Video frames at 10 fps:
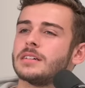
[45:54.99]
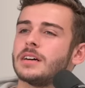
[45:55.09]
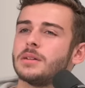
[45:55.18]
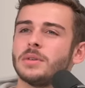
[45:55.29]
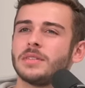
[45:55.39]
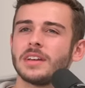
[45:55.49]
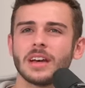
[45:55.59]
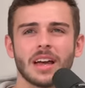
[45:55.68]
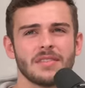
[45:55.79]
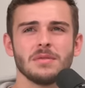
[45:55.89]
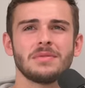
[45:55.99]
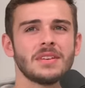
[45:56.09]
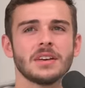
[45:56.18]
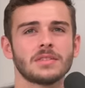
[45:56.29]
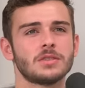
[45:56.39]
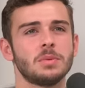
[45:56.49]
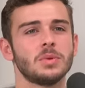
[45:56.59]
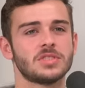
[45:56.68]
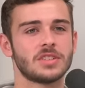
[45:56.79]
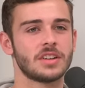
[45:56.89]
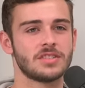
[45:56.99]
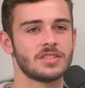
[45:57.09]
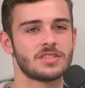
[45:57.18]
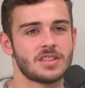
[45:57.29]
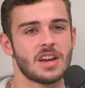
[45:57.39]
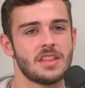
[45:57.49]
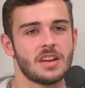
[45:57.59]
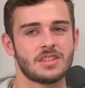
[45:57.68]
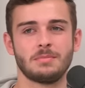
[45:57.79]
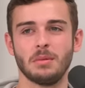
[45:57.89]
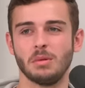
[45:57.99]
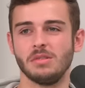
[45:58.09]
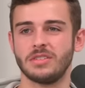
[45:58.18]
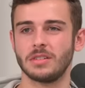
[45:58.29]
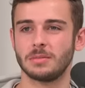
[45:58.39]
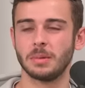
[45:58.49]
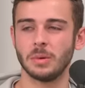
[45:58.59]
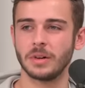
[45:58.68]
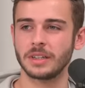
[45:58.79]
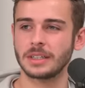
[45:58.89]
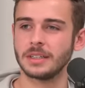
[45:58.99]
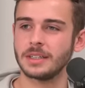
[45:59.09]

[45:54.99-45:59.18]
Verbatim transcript: I don't want to think. If you think of sports stars, you just say they're sports. That's mm. boring.